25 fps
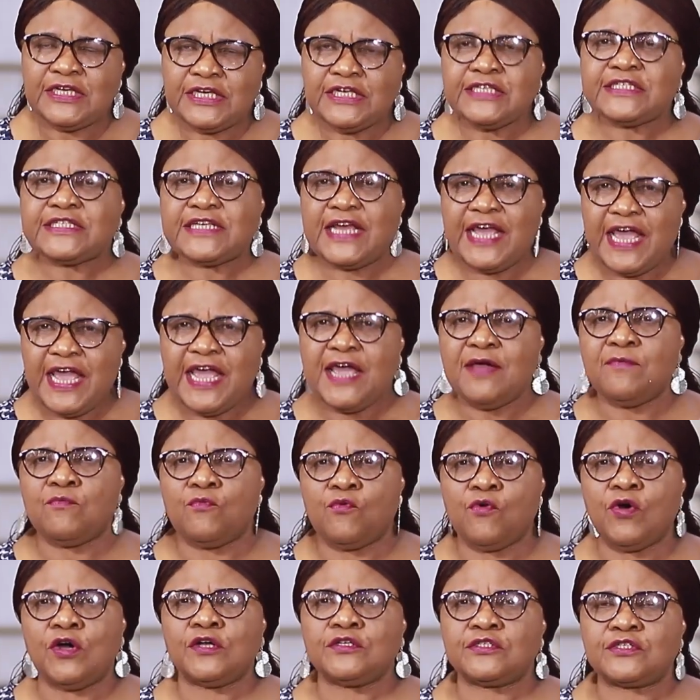His
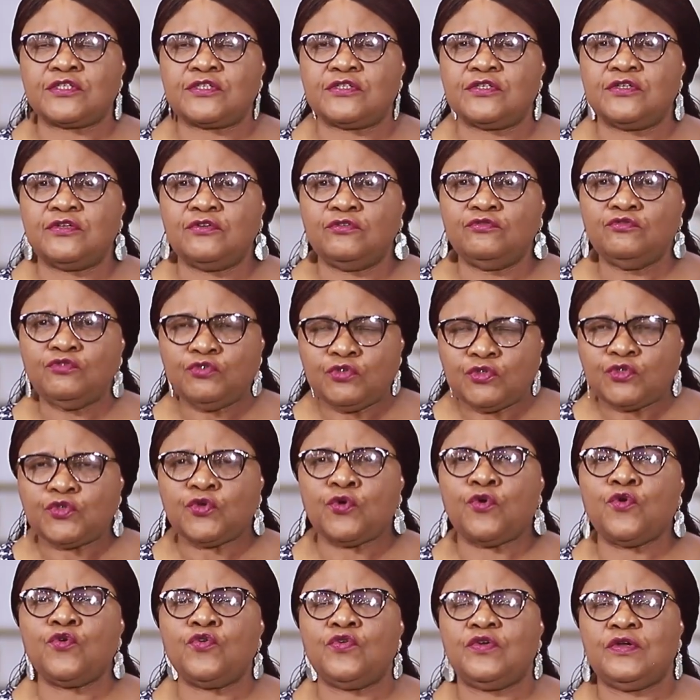aim was
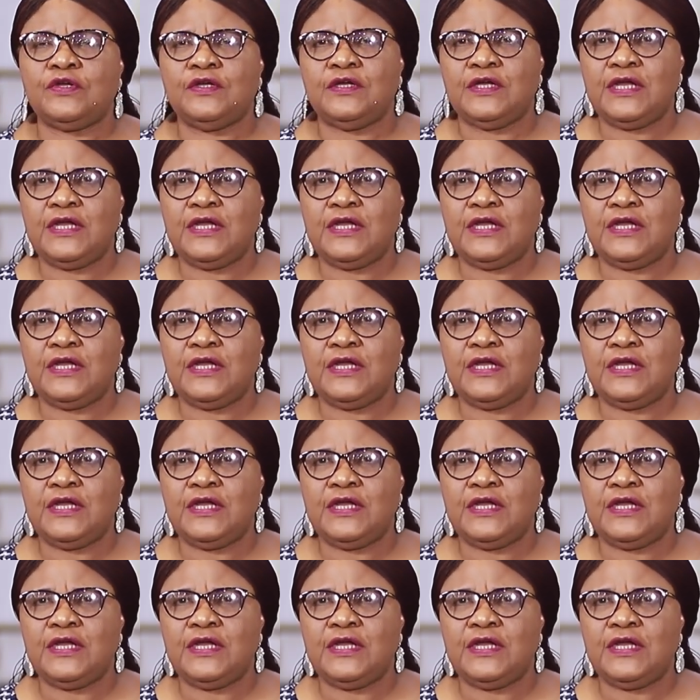to